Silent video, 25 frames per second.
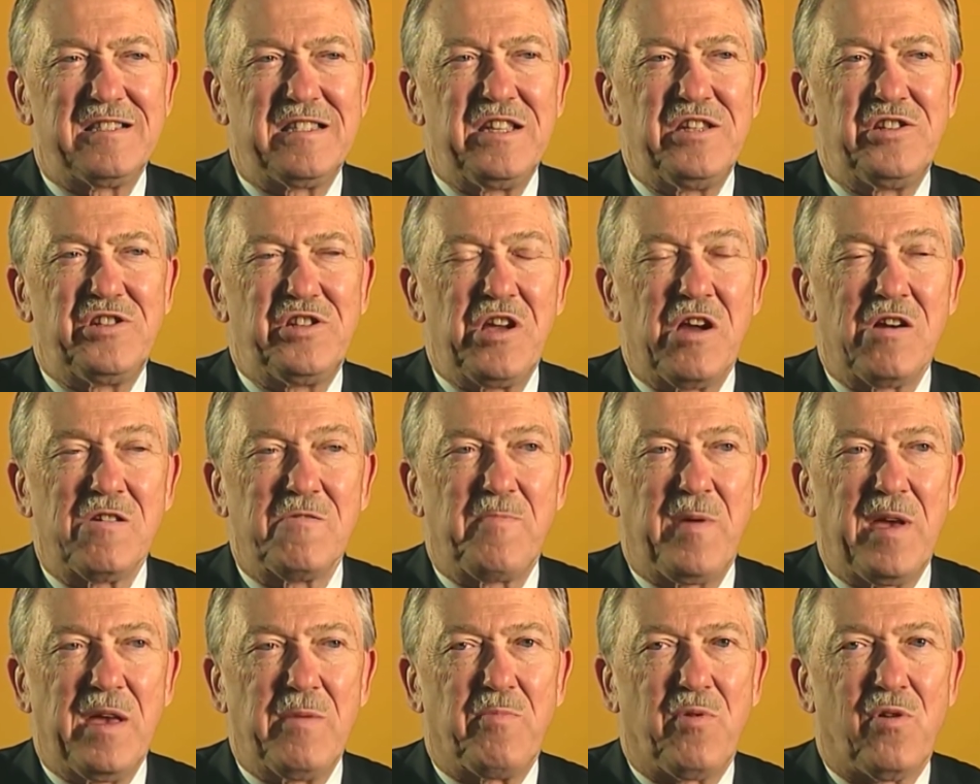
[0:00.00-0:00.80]
these
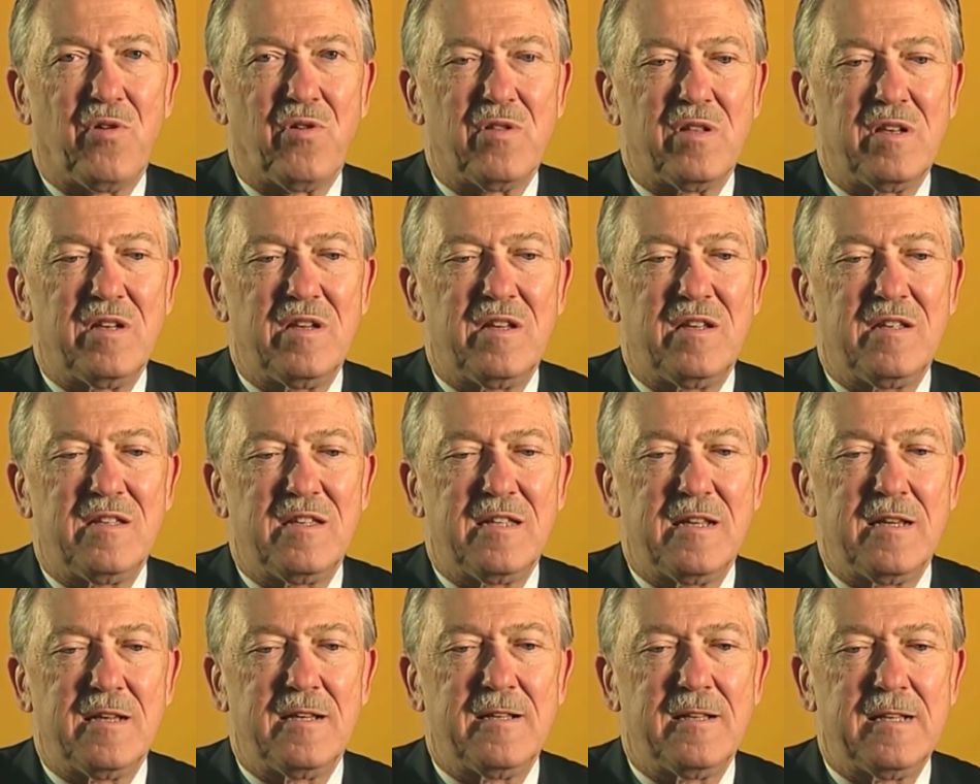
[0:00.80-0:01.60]
young people.
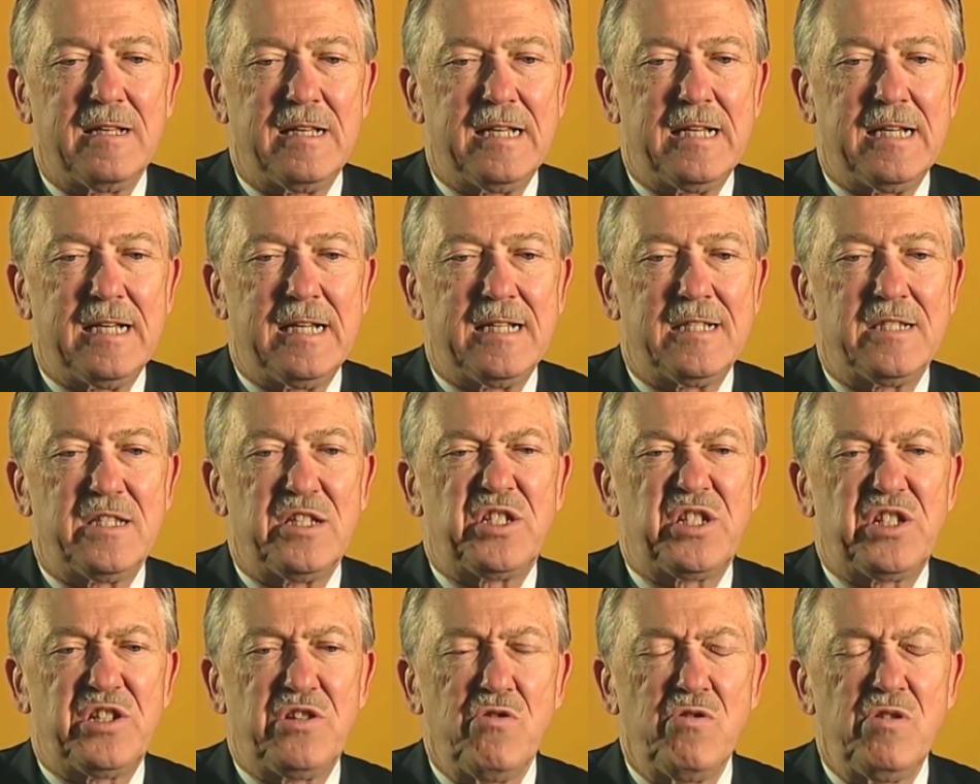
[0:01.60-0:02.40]
And uh,
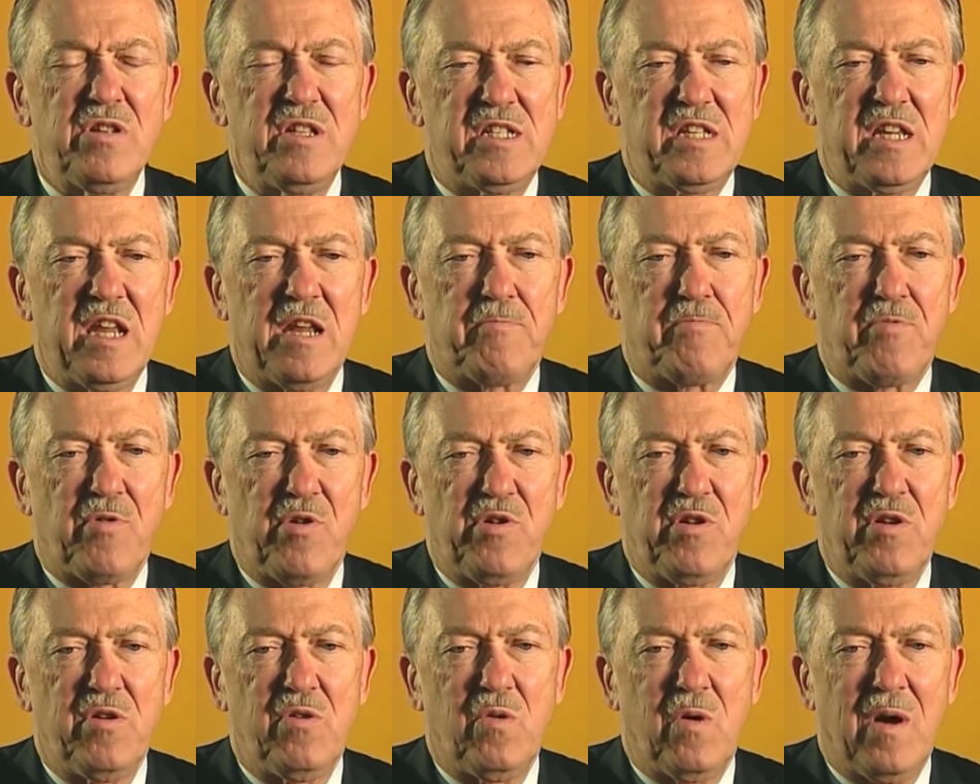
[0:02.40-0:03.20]
the students at
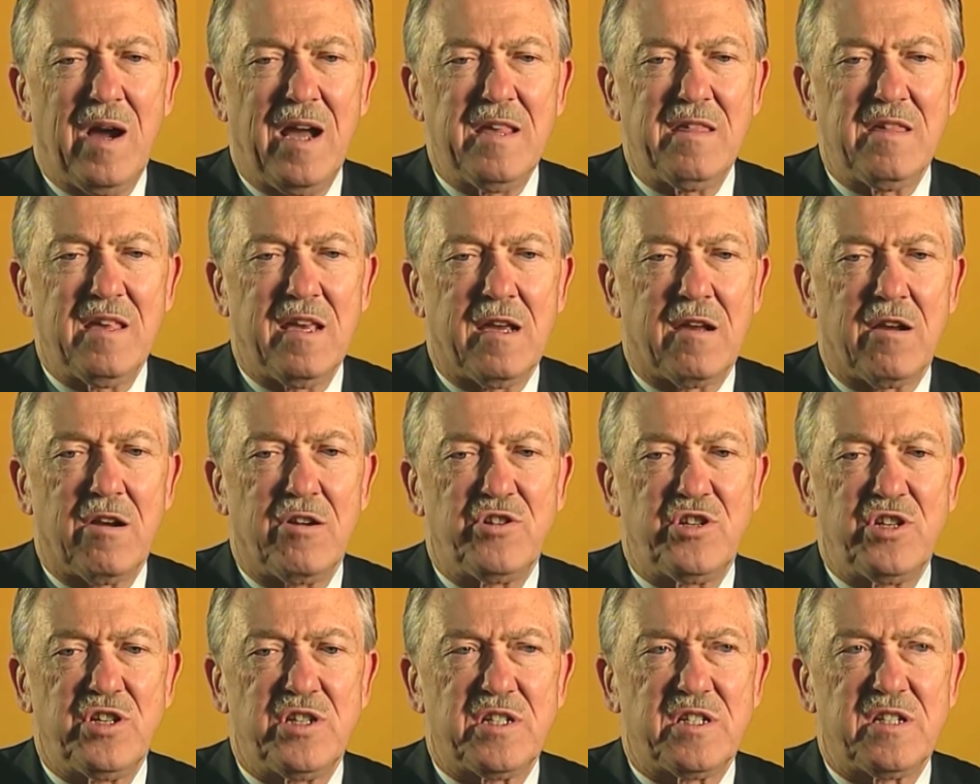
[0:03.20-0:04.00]
Purdue, I think,
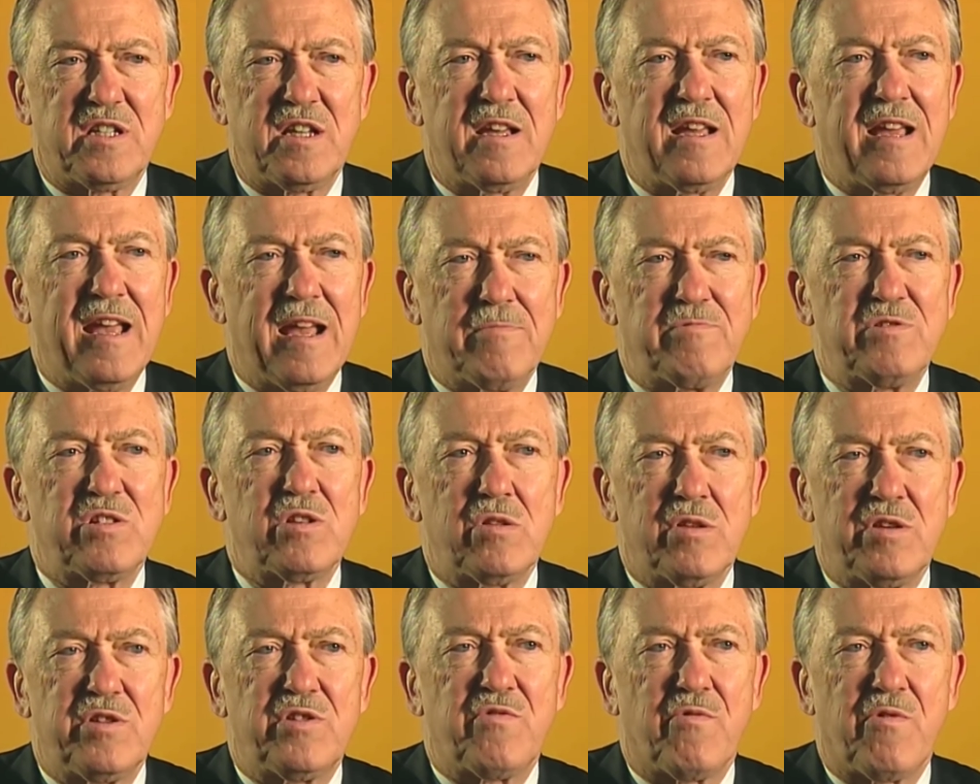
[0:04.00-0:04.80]
are just uh,
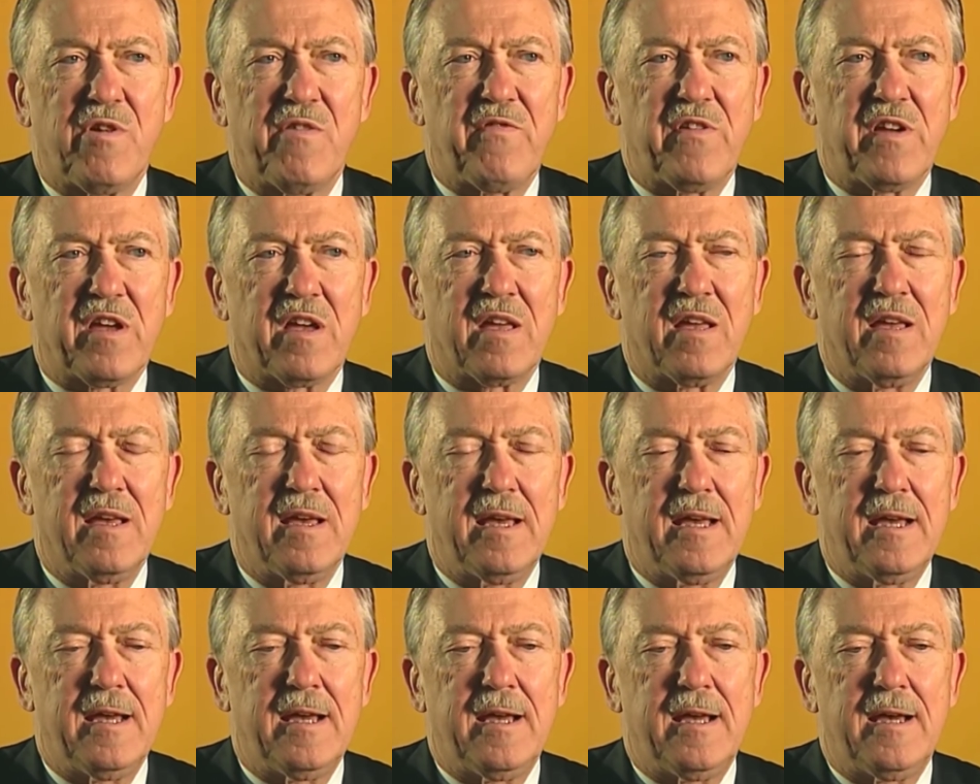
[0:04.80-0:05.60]
absolutely terrific.
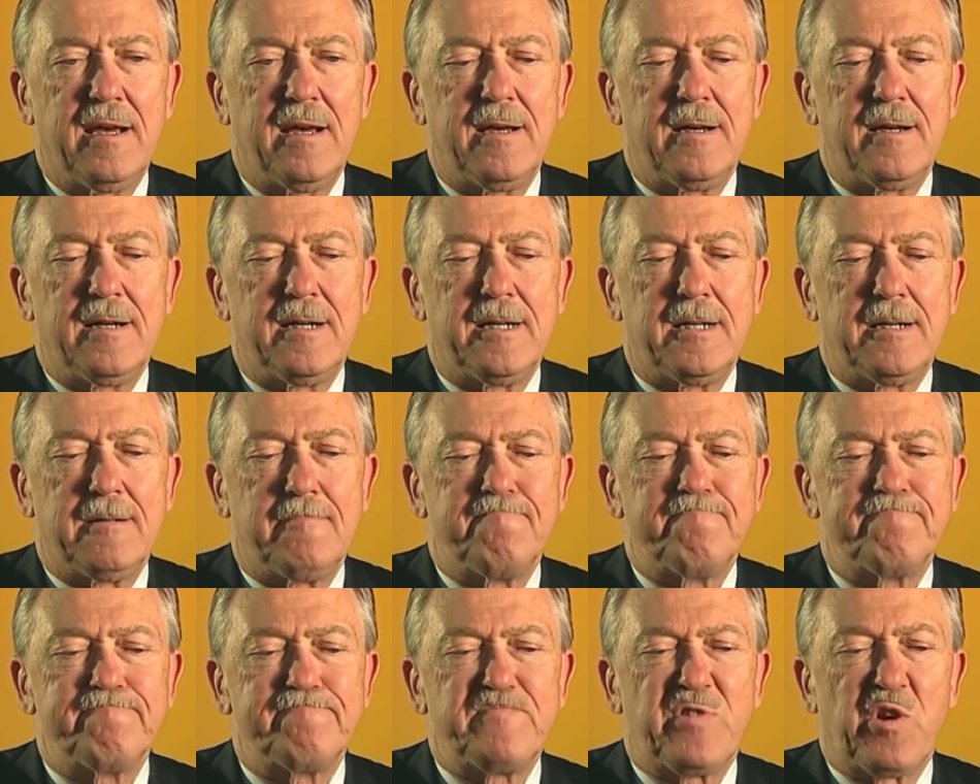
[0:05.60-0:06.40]

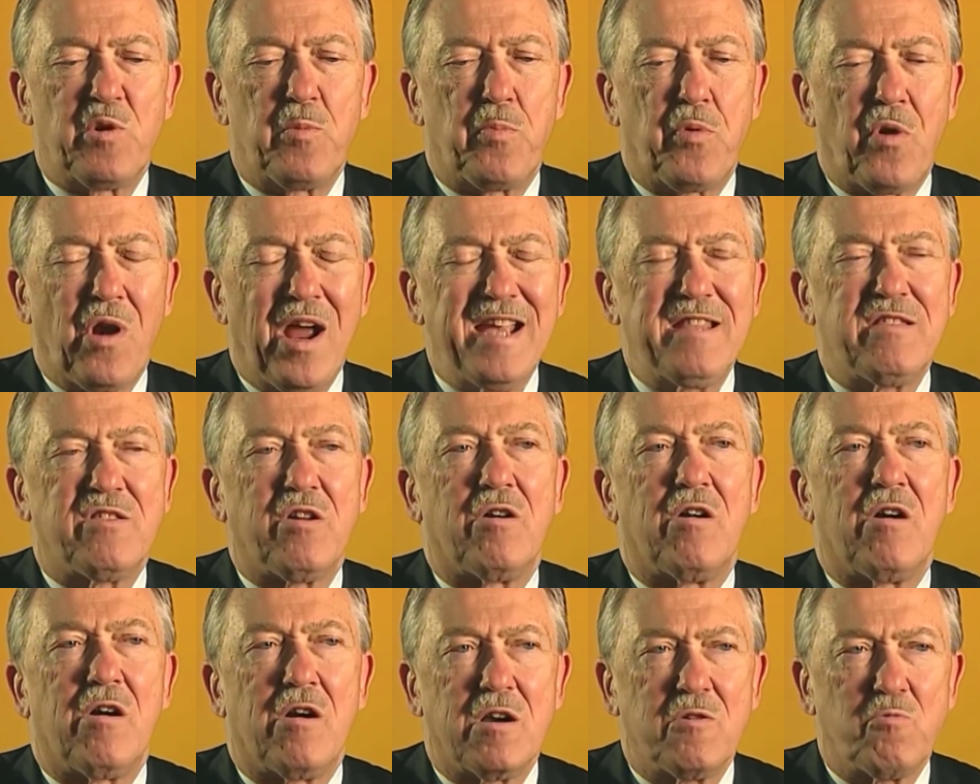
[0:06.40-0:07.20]
Uh, they're bright,
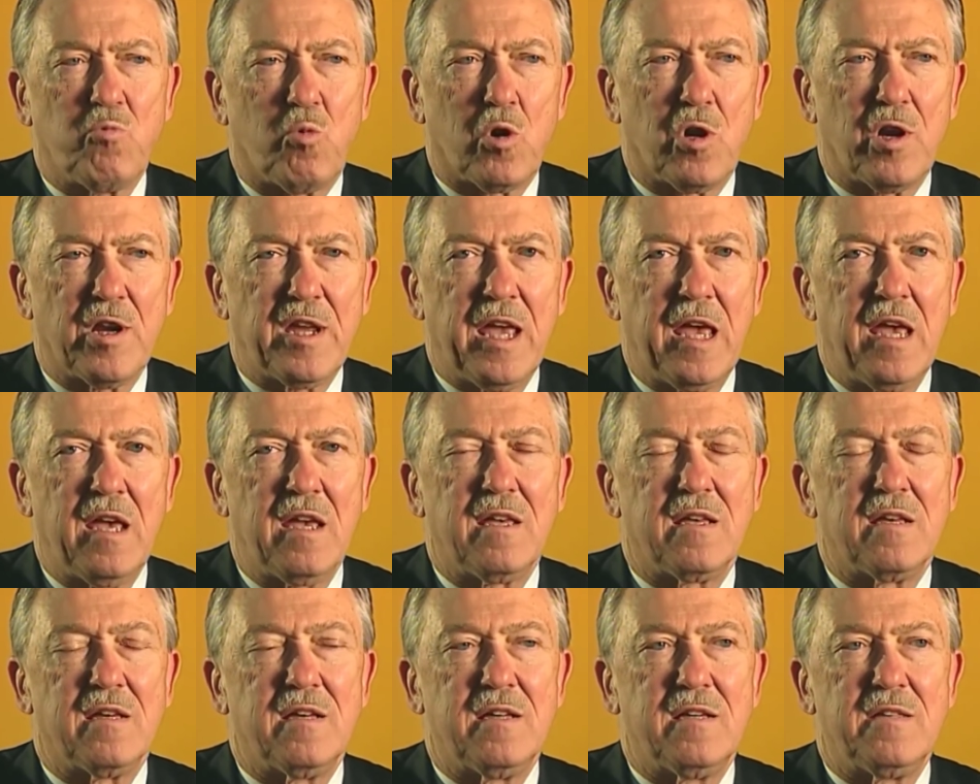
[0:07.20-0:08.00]
they're
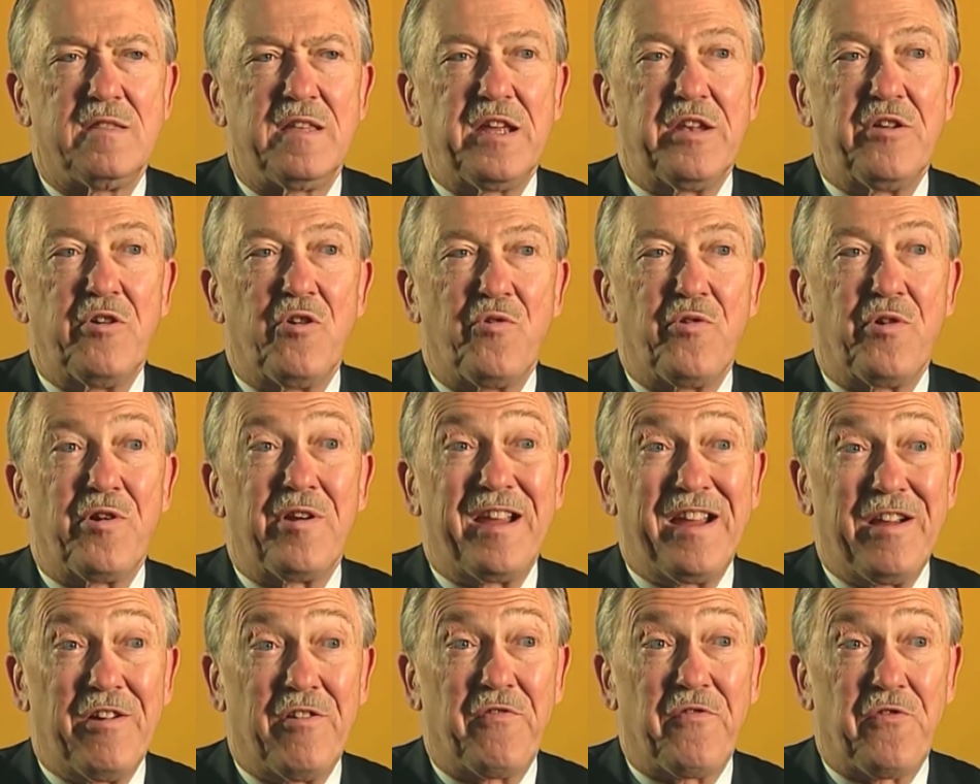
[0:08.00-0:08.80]
hardworking, uh, they know
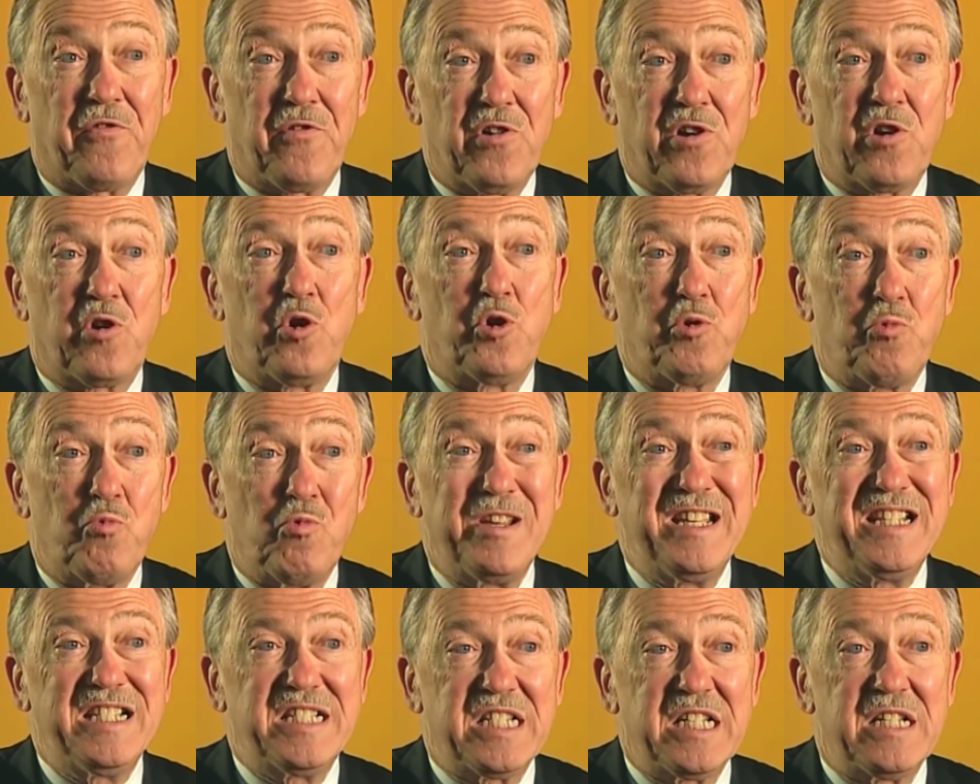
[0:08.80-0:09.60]
they're here for a good
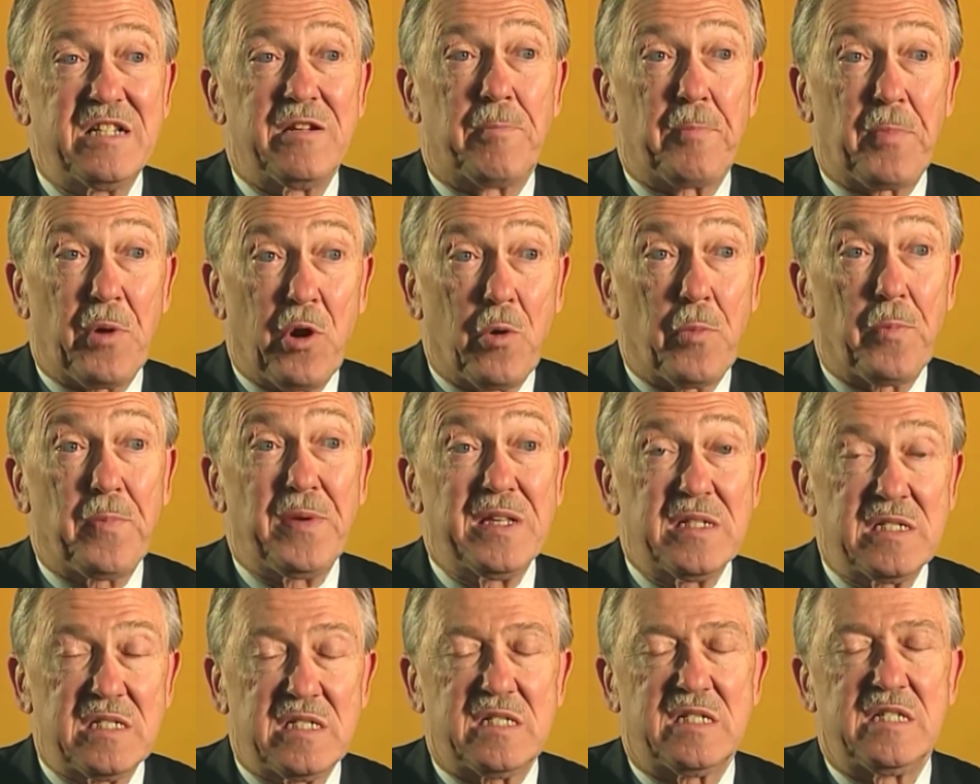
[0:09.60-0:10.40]
reason, a
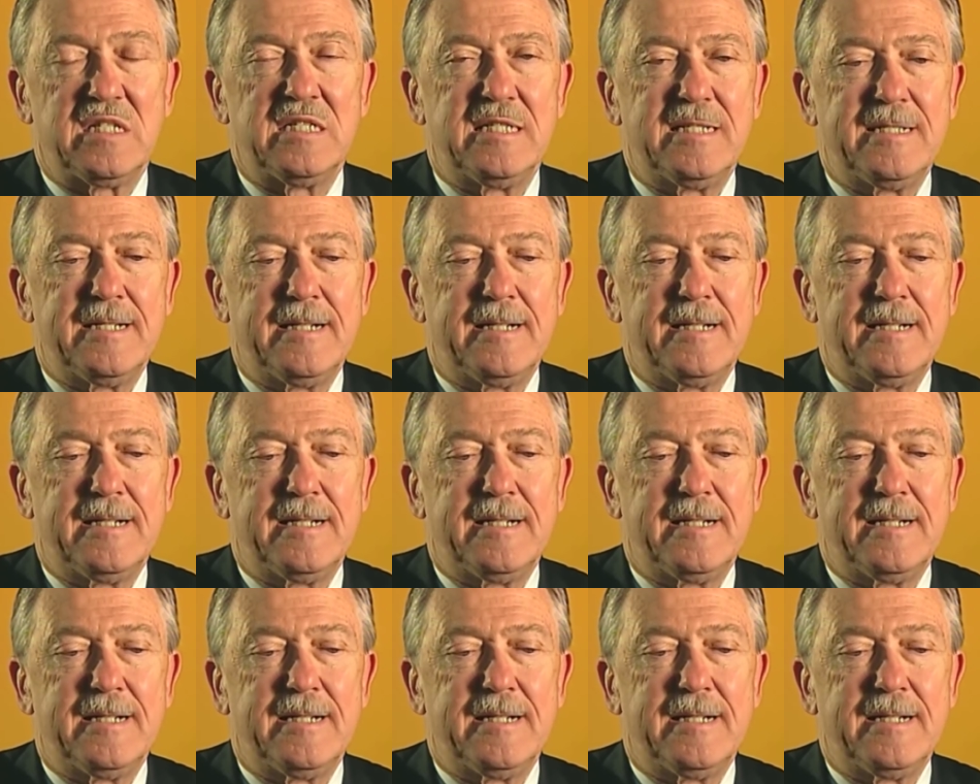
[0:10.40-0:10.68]
purpose.